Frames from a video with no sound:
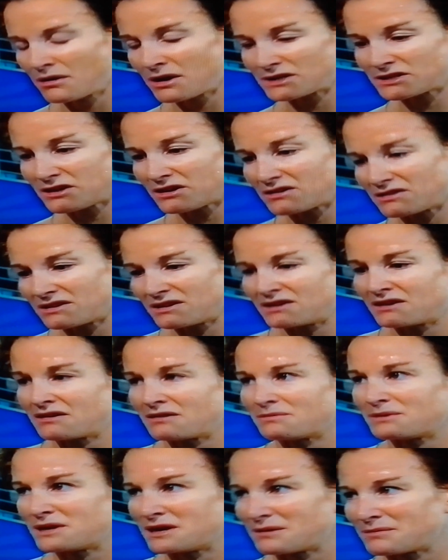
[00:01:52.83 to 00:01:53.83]
I thought, you know,
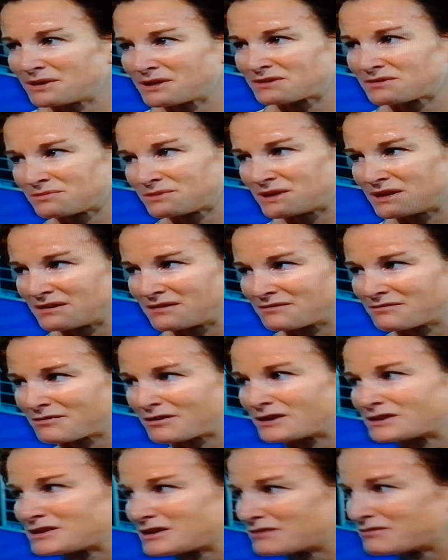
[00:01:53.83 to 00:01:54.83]
I mean, I might as well be in
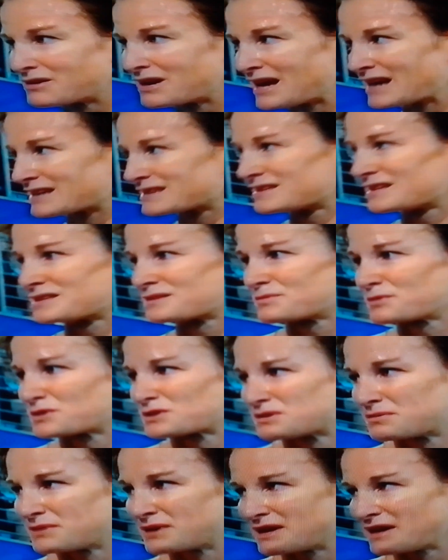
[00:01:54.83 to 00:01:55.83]
front and relaxed as
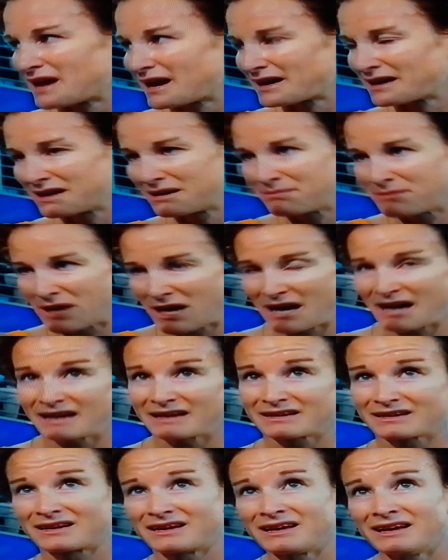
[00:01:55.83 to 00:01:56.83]
opposed to be hanging in
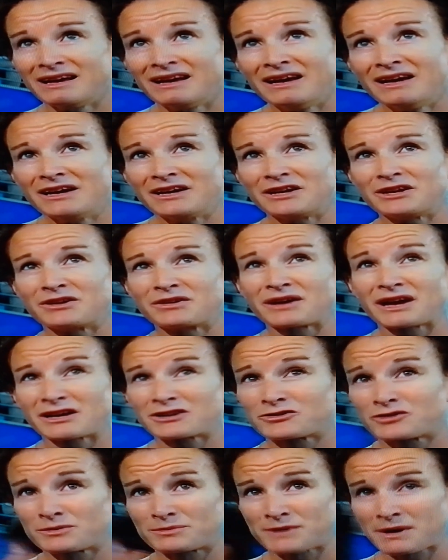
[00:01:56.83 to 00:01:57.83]
behind, and you know,
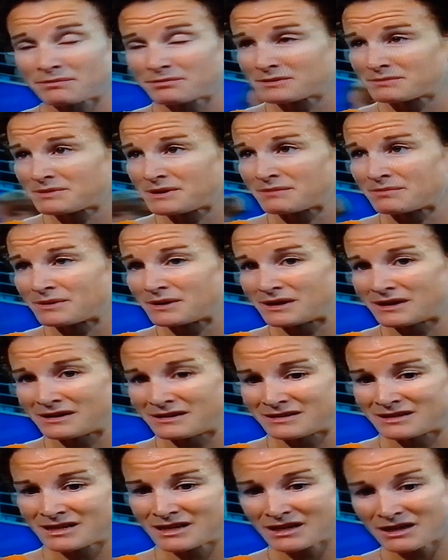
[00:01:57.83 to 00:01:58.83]
getting tripped up with people.
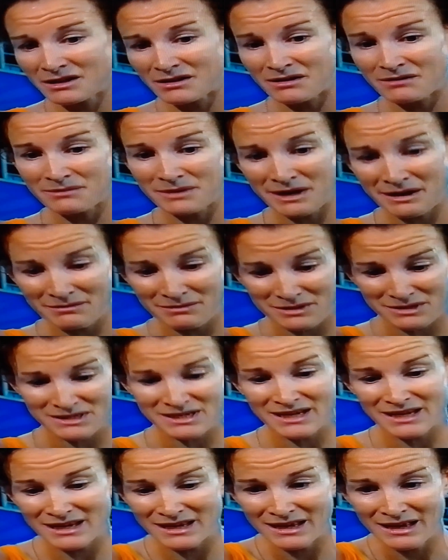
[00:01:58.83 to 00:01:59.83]
And, you know, I mean, I
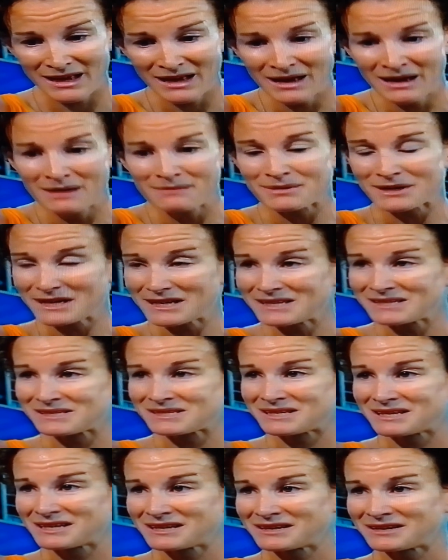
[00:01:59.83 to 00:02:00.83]
was
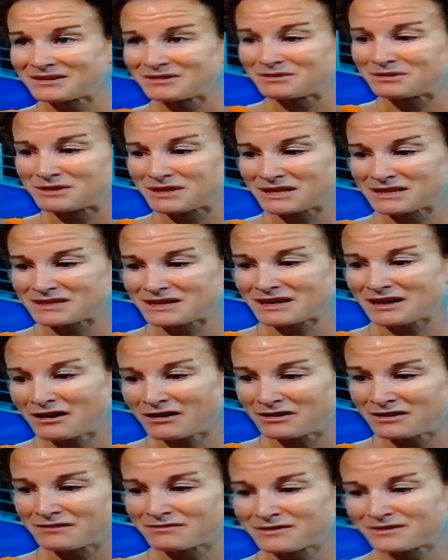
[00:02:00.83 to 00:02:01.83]
pleased, you know, that I
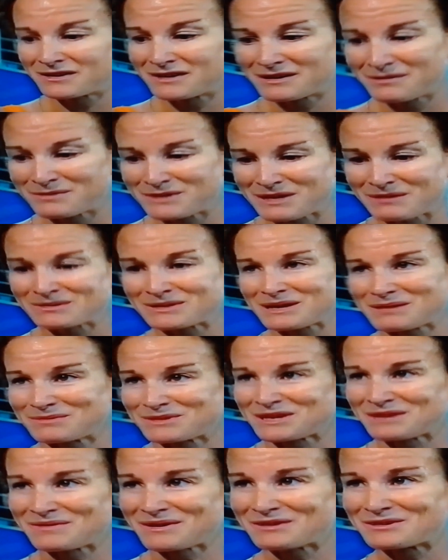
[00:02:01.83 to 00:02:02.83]
got in the front and then was able to get
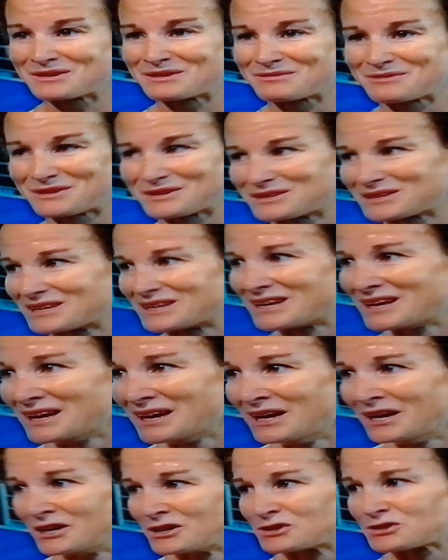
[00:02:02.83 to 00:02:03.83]
myself out of the front and
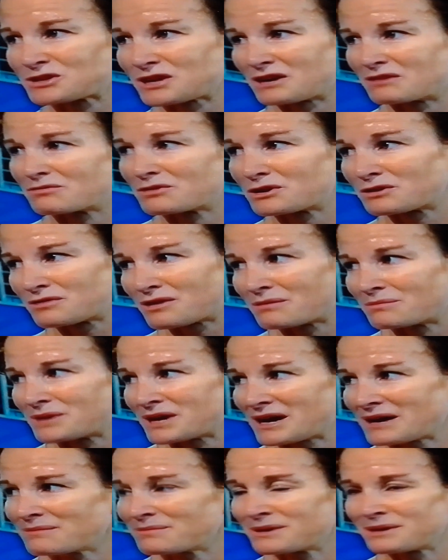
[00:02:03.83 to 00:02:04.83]
just kind of run around
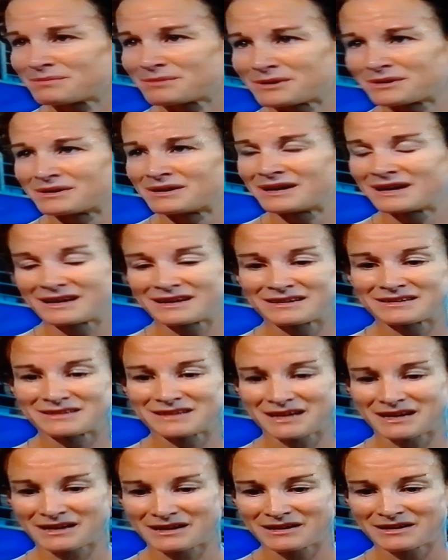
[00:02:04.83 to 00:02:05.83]
behind people. And,
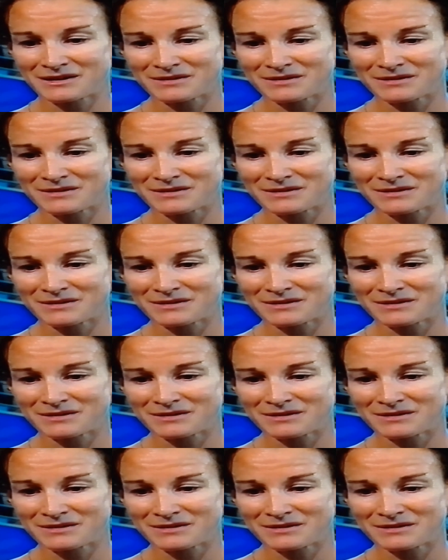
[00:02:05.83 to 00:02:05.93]
uh,